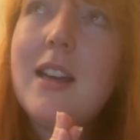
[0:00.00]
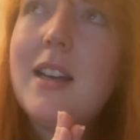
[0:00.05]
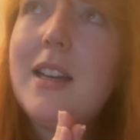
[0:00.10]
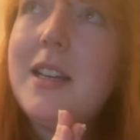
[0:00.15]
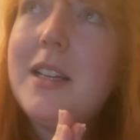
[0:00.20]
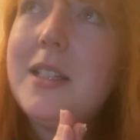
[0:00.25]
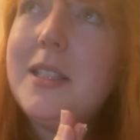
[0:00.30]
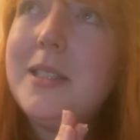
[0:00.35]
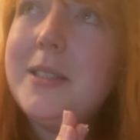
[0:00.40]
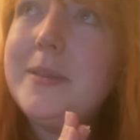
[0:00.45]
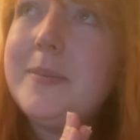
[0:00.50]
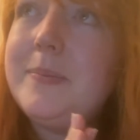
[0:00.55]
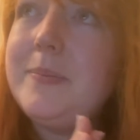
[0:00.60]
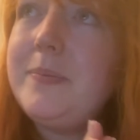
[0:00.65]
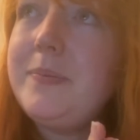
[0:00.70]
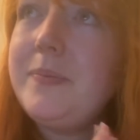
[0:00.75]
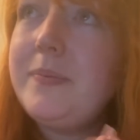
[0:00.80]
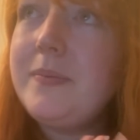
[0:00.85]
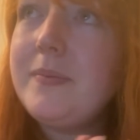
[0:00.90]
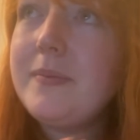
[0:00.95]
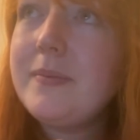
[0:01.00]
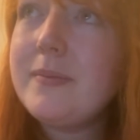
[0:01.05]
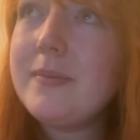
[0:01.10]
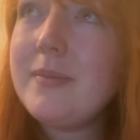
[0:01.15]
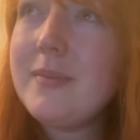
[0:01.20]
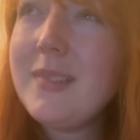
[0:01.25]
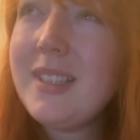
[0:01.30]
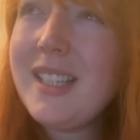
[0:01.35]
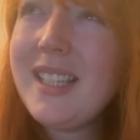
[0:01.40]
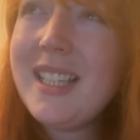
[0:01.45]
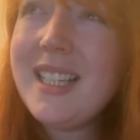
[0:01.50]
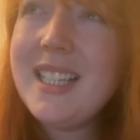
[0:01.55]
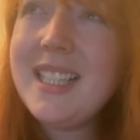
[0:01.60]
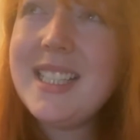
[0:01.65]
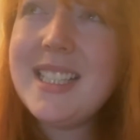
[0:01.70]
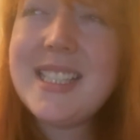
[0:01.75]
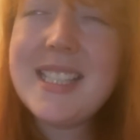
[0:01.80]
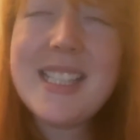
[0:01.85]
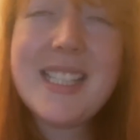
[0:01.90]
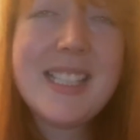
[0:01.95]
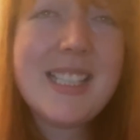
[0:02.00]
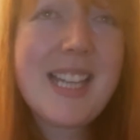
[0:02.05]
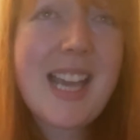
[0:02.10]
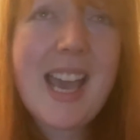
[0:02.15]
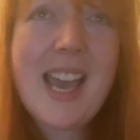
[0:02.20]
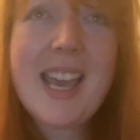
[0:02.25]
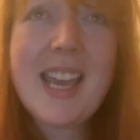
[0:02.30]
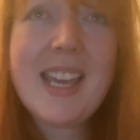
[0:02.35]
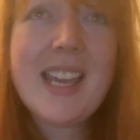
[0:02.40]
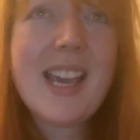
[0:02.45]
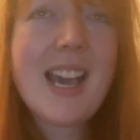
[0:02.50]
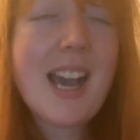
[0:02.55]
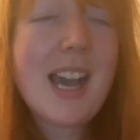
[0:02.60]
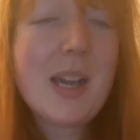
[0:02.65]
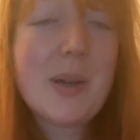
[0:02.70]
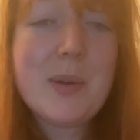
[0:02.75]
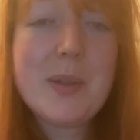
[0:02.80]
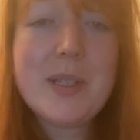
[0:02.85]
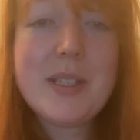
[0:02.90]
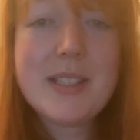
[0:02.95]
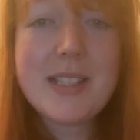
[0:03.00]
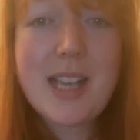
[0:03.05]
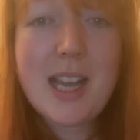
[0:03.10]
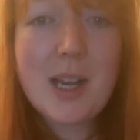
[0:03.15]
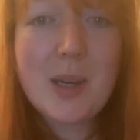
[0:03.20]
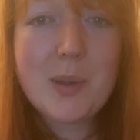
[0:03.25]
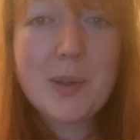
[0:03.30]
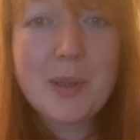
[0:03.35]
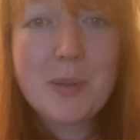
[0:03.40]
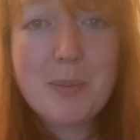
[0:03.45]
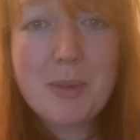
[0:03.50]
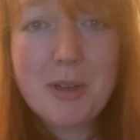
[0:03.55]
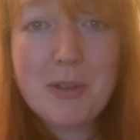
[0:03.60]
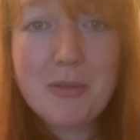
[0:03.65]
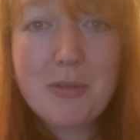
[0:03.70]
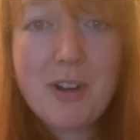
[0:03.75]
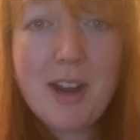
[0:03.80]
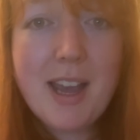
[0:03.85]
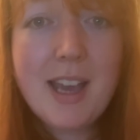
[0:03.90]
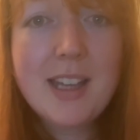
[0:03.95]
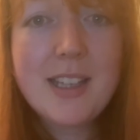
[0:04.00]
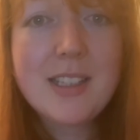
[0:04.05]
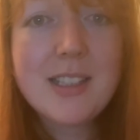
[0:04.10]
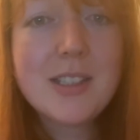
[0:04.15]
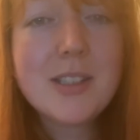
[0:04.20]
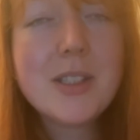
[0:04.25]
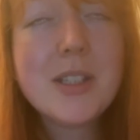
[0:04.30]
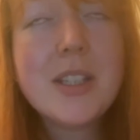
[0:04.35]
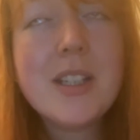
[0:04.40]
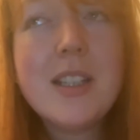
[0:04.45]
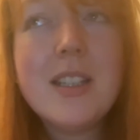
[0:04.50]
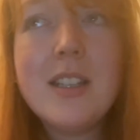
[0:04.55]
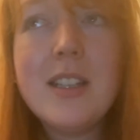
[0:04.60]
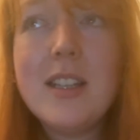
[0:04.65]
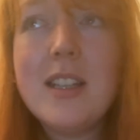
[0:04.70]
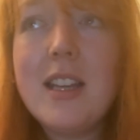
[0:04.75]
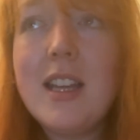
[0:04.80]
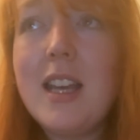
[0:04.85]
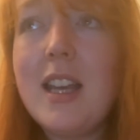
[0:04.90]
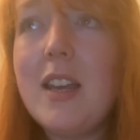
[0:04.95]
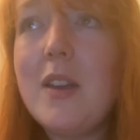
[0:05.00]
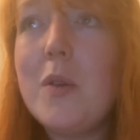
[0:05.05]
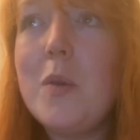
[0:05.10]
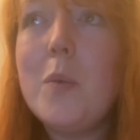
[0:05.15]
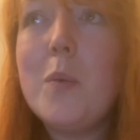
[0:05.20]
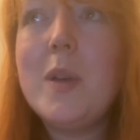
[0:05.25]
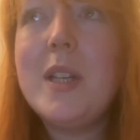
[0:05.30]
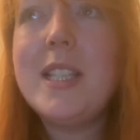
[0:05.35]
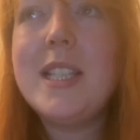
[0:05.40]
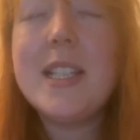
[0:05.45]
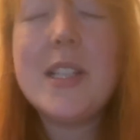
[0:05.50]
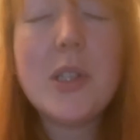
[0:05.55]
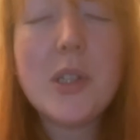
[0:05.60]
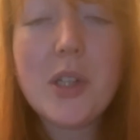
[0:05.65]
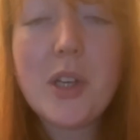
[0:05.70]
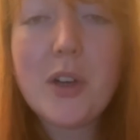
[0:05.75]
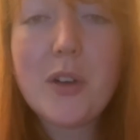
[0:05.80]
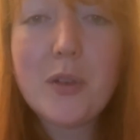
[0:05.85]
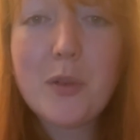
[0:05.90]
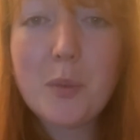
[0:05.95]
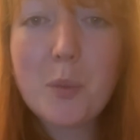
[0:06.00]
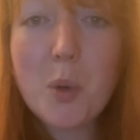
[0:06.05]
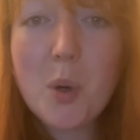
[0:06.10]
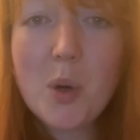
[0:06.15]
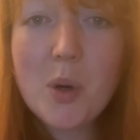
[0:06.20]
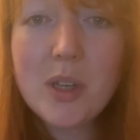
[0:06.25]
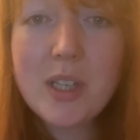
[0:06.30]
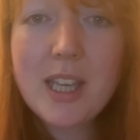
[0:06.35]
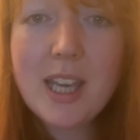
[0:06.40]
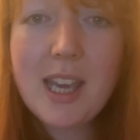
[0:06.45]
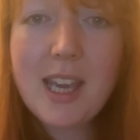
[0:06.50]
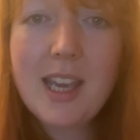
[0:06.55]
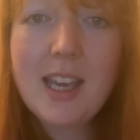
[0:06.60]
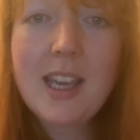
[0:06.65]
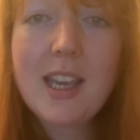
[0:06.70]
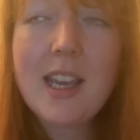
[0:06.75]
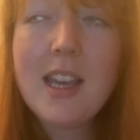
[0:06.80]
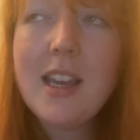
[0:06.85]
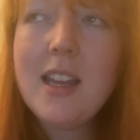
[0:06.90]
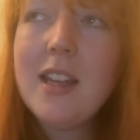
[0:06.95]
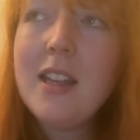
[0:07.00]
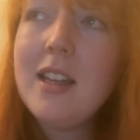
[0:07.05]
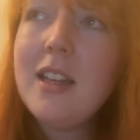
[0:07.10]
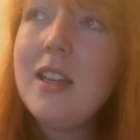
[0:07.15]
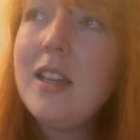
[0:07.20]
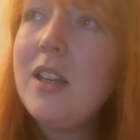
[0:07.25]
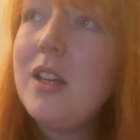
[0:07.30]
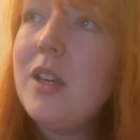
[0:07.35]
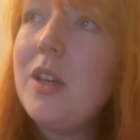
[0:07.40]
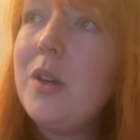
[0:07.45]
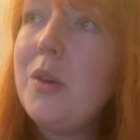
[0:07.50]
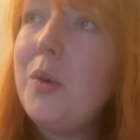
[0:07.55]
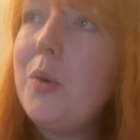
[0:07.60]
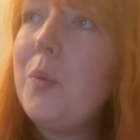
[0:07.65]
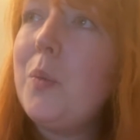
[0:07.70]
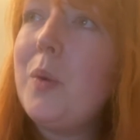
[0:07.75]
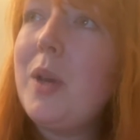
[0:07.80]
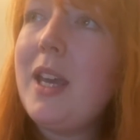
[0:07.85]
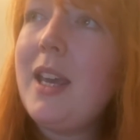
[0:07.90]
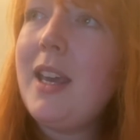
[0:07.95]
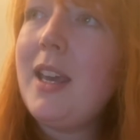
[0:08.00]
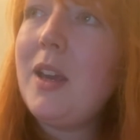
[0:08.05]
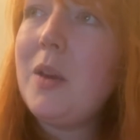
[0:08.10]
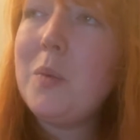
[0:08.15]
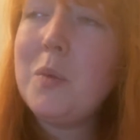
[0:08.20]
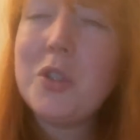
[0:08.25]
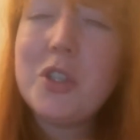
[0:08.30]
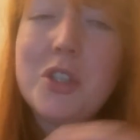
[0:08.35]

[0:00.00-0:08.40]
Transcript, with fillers: um, today I was out with my friend. We did a lot of walking. We were